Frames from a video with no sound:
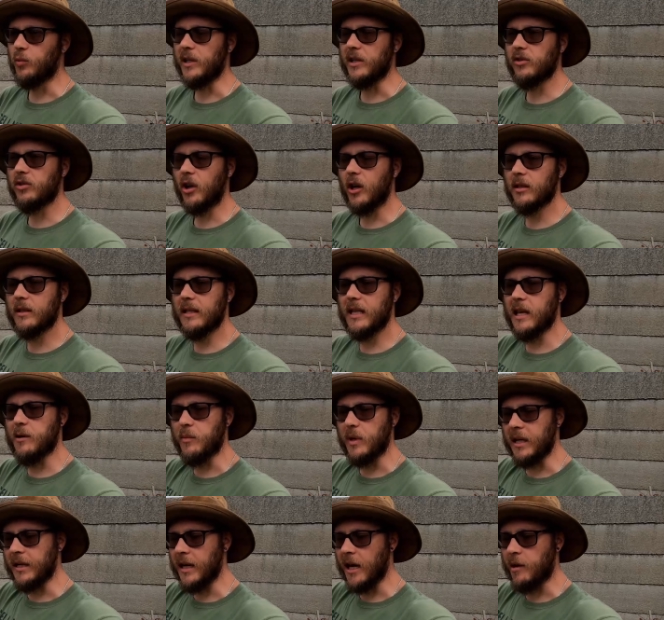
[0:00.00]
We started
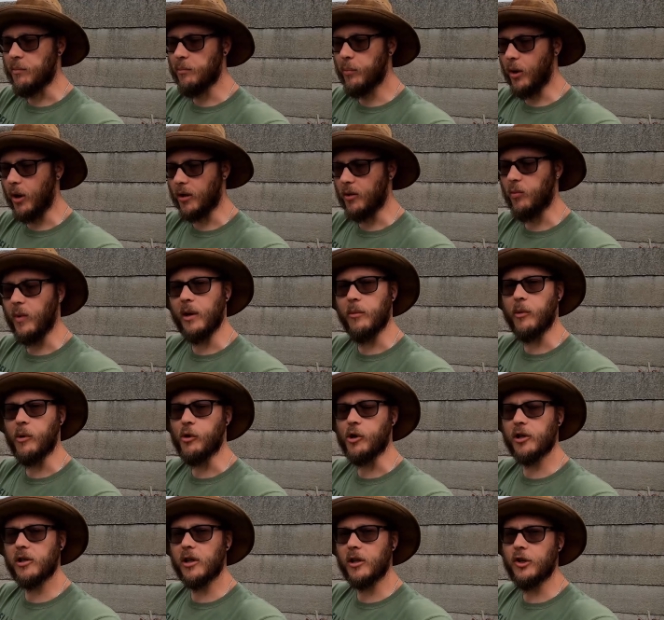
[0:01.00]
them in a pot where
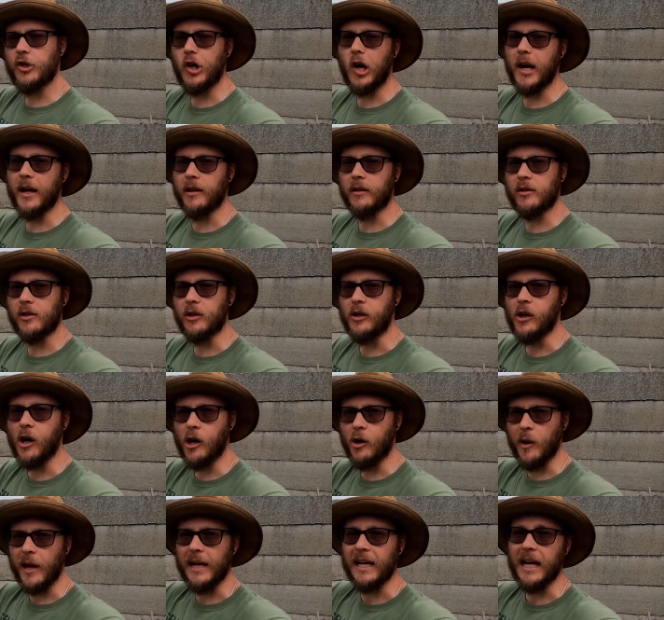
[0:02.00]
we were also trying to
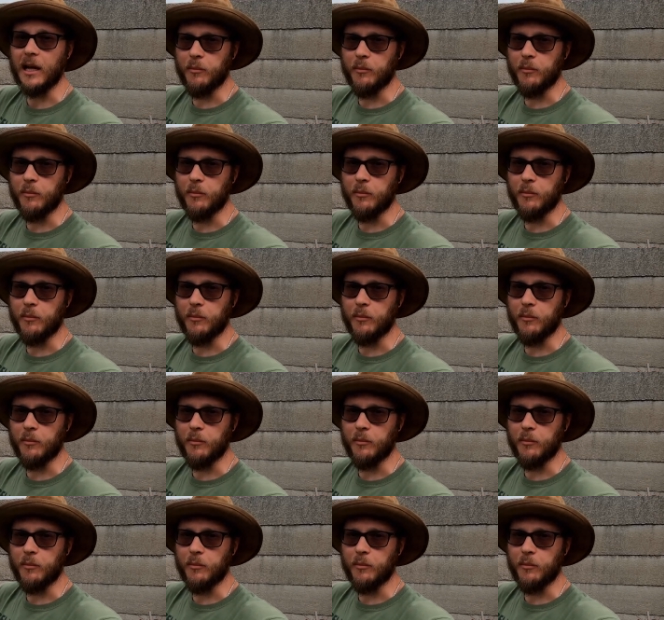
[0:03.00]
grow a